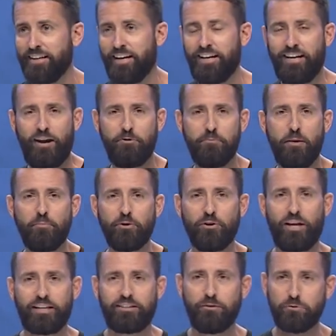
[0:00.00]
And I remember,
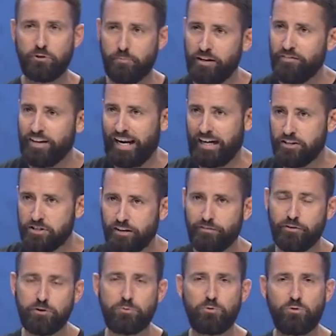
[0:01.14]
like, there was a bit of an age
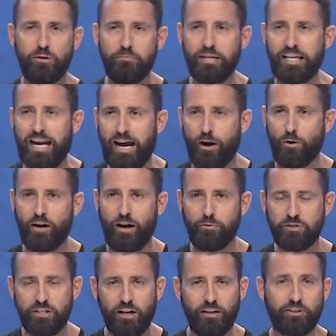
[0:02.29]
difference between me and Howard. I
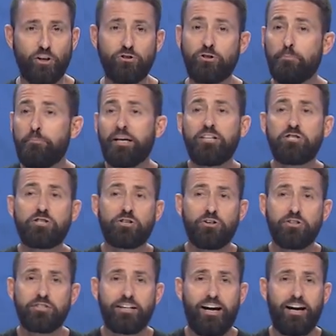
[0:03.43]
was young. The, the biggest
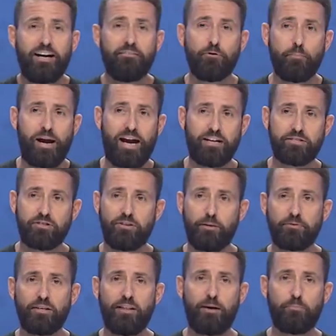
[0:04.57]
church that I'd ever pastored
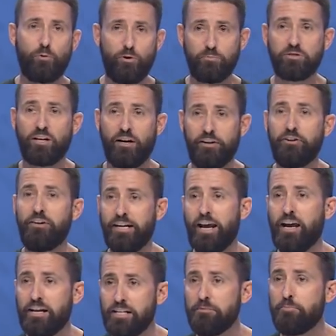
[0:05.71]
up to that point was
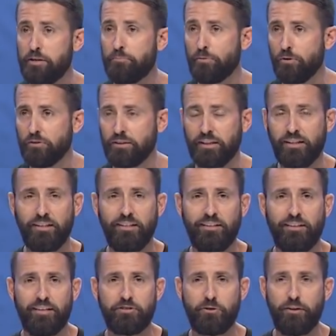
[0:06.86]
180 people.
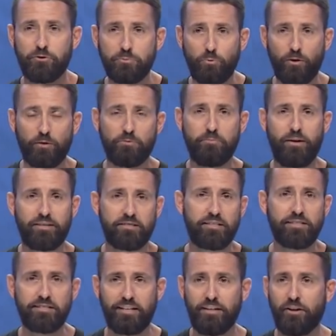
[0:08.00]
And Traders Point was about
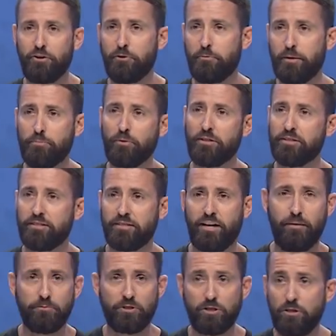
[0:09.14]
1,600 people at the
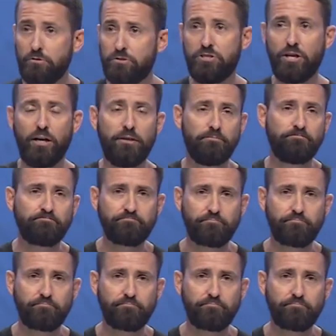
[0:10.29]
time. It was a huge jump.